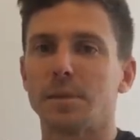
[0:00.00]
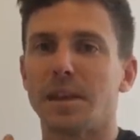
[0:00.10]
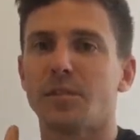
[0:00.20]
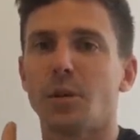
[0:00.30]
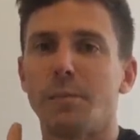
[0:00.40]

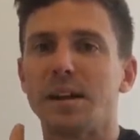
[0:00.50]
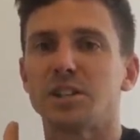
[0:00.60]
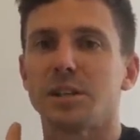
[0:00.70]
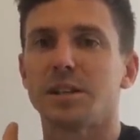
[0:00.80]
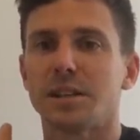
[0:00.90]
If you
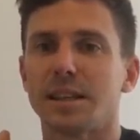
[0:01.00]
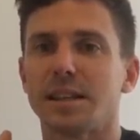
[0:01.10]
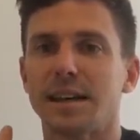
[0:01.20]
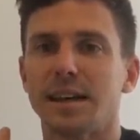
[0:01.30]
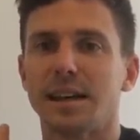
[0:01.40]
imagine
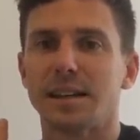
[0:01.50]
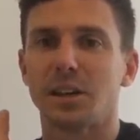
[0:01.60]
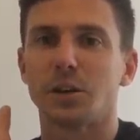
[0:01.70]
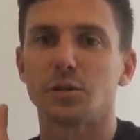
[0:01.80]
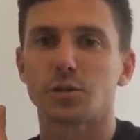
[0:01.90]
that,
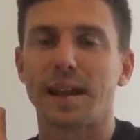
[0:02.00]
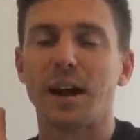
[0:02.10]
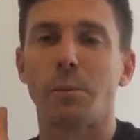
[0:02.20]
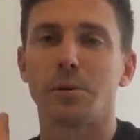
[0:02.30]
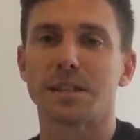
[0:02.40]
you're trying to
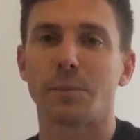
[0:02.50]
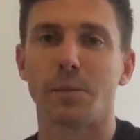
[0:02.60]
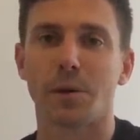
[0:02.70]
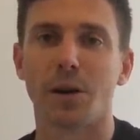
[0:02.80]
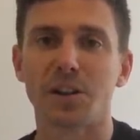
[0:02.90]
elbow
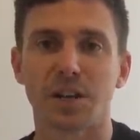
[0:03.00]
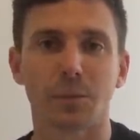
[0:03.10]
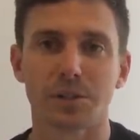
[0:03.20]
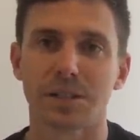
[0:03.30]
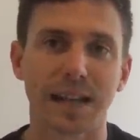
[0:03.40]
someone behind you,
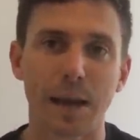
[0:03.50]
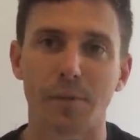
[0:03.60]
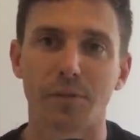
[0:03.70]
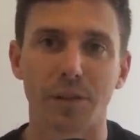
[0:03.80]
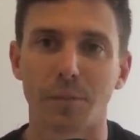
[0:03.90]
which in a game
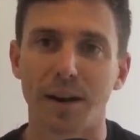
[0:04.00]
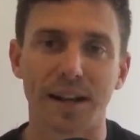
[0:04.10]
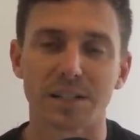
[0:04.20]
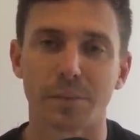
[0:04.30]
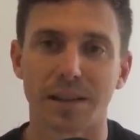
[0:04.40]
of footy might
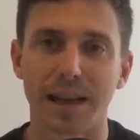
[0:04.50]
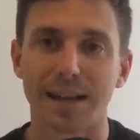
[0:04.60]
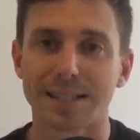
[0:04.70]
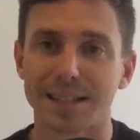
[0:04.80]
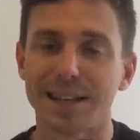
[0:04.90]
actually be the
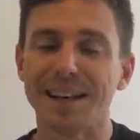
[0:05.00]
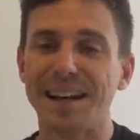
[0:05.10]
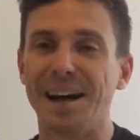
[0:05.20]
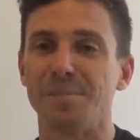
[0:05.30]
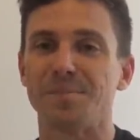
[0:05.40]
case,
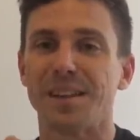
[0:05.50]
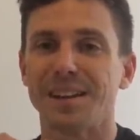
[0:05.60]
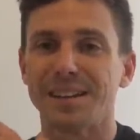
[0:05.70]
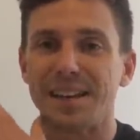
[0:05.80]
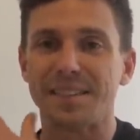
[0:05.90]

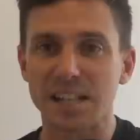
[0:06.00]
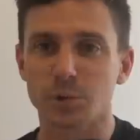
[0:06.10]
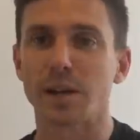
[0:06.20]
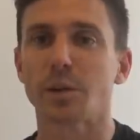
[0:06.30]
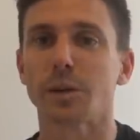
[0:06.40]

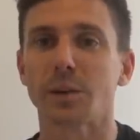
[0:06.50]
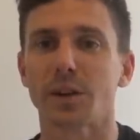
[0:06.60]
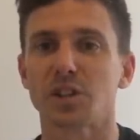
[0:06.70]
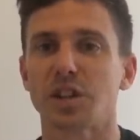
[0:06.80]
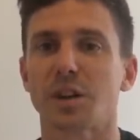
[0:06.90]
that's where you really
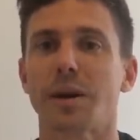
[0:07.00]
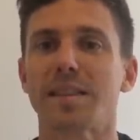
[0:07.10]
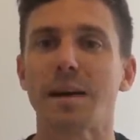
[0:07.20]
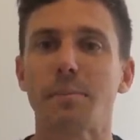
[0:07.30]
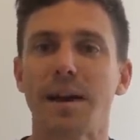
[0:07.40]
want to
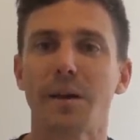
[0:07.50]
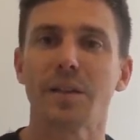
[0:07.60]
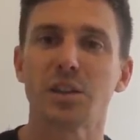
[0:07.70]
generate that power.